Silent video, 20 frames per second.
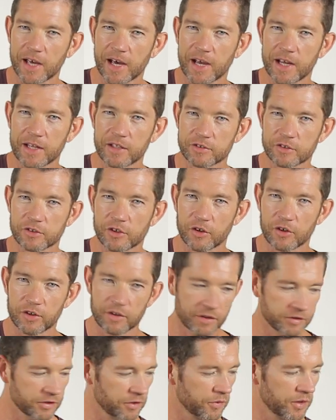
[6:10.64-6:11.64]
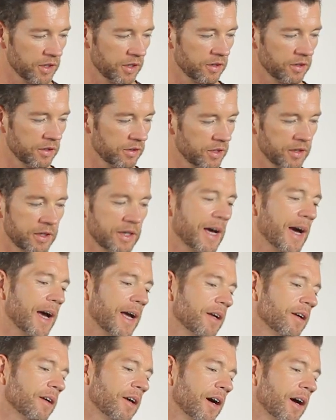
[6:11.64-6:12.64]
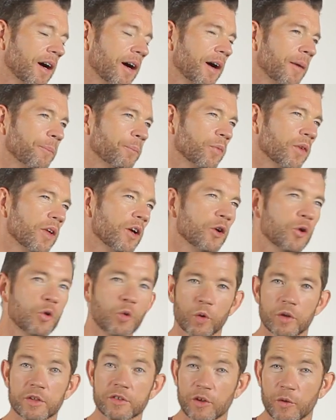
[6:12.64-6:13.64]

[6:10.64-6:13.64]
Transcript: A song, so in, in, in the A um, chord.